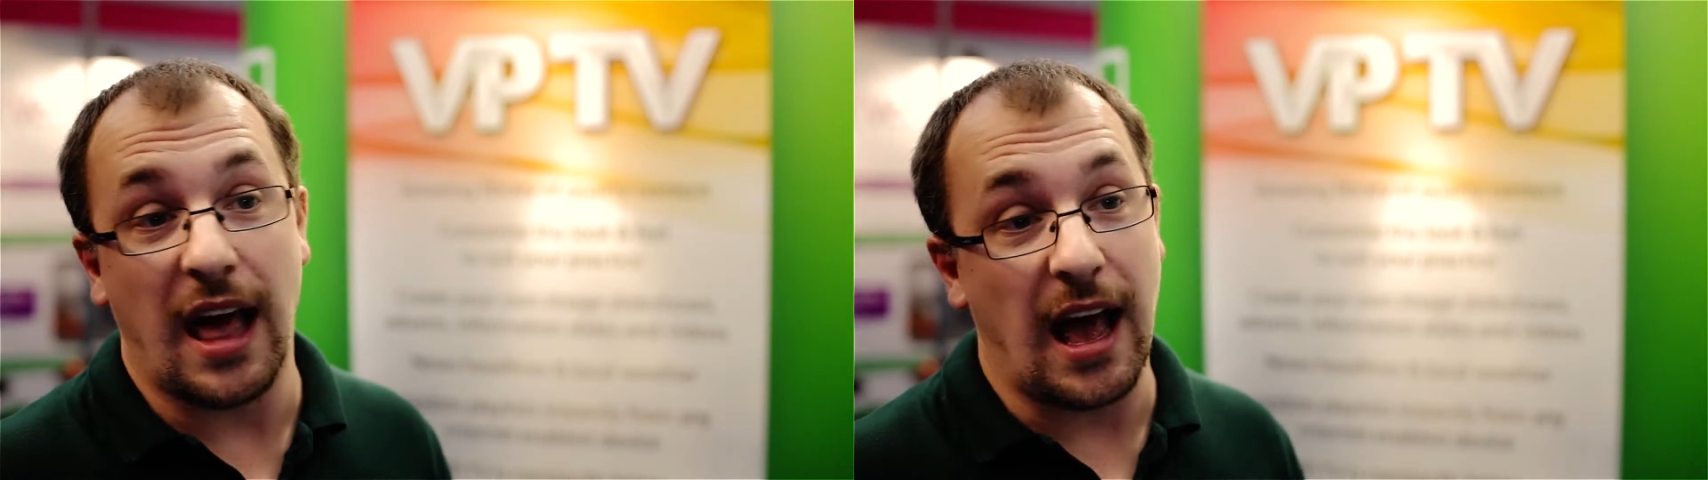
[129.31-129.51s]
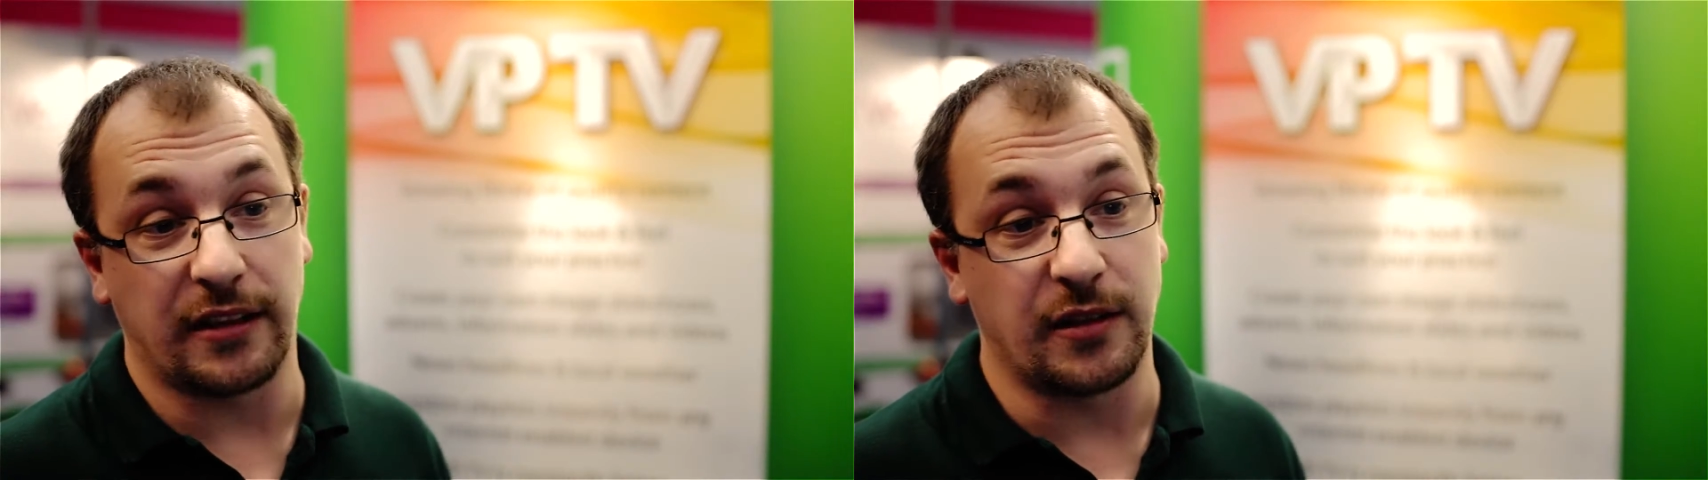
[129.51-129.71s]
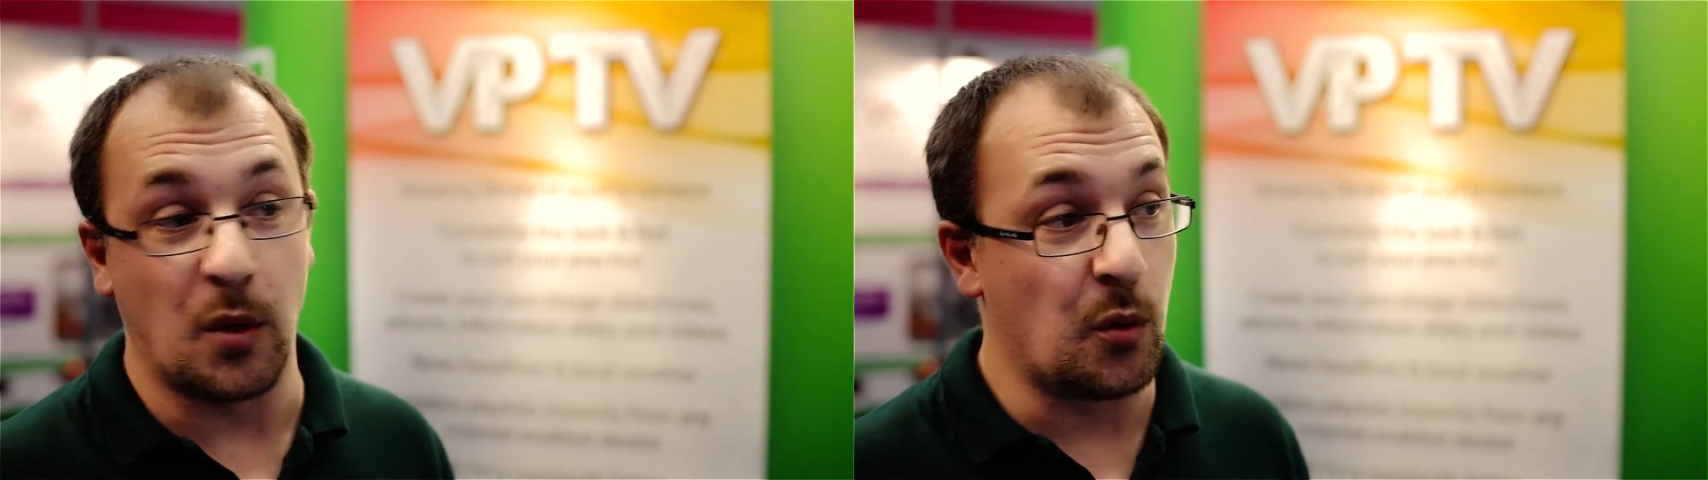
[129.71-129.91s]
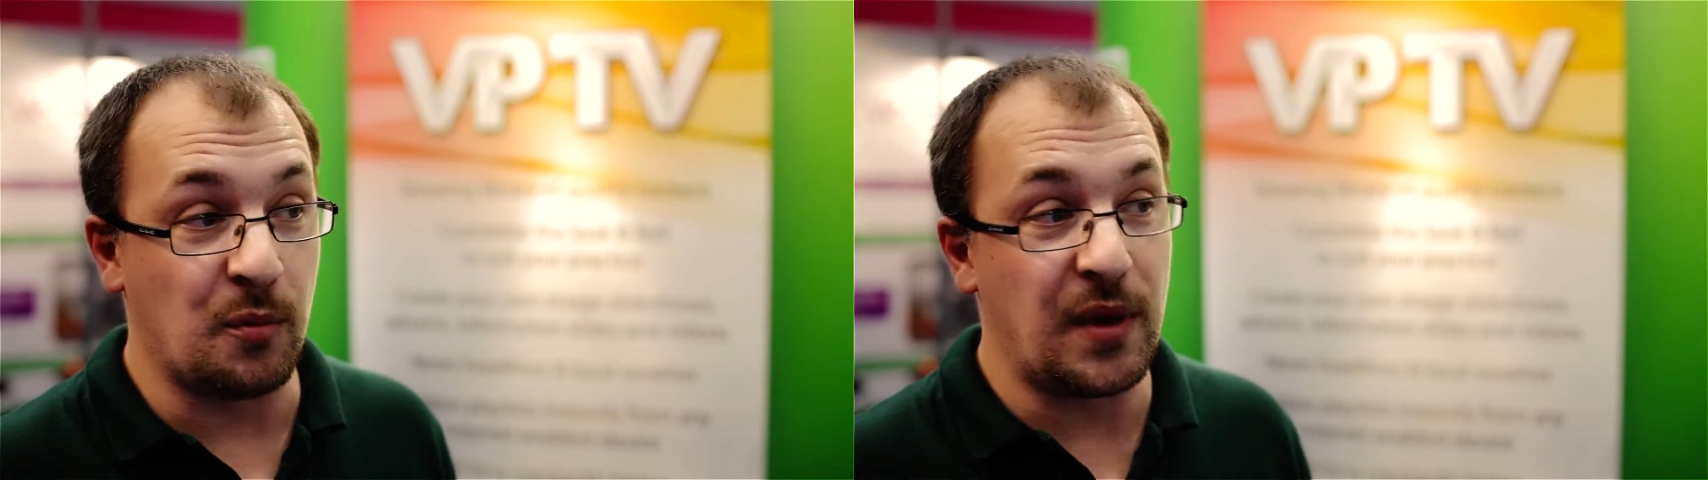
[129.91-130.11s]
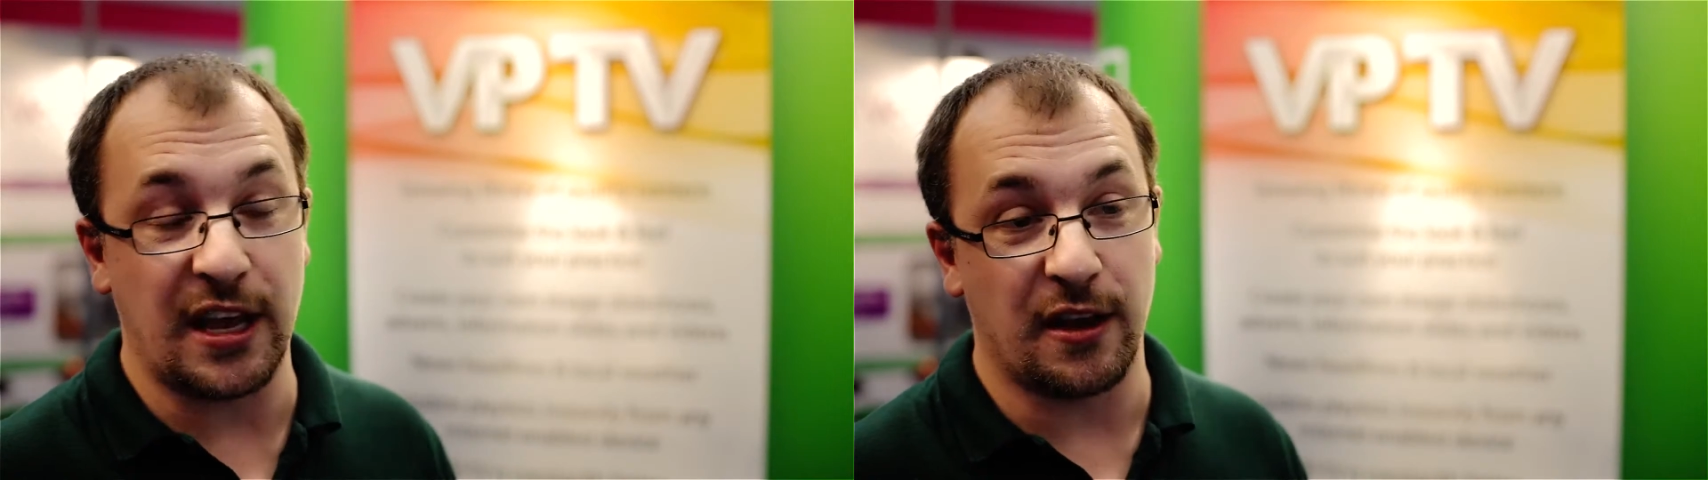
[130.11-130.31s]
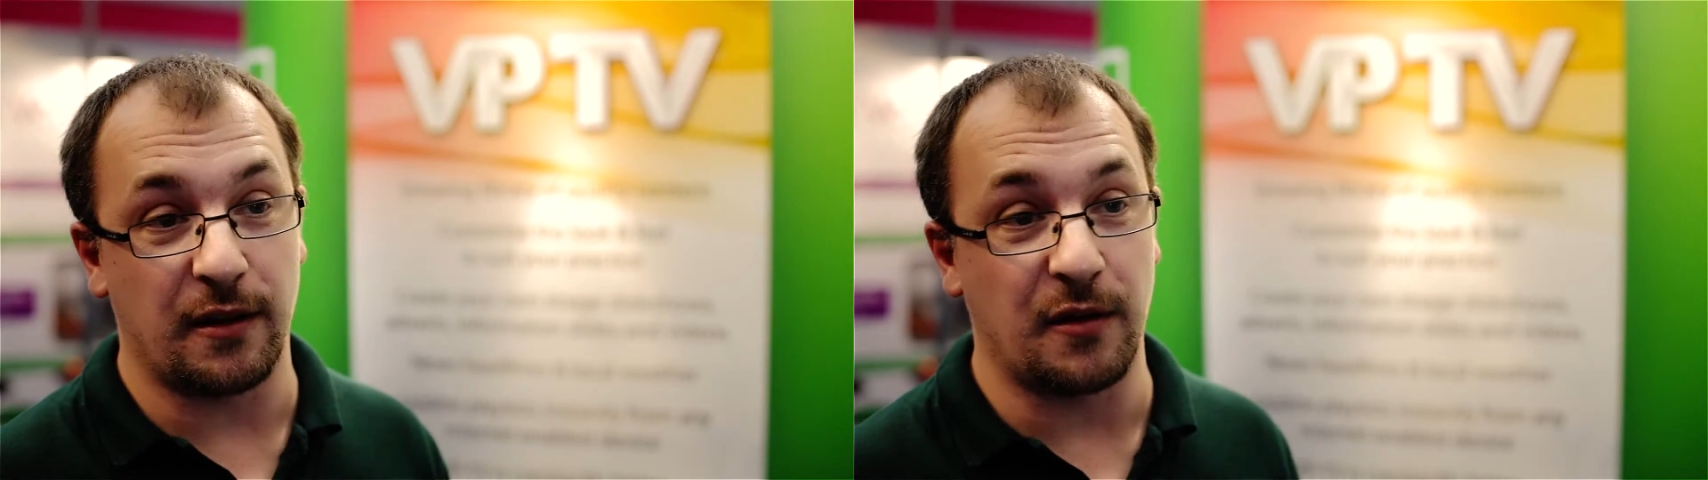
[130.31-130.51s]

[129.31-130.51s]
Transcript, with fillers: last, and we wouldn't be here.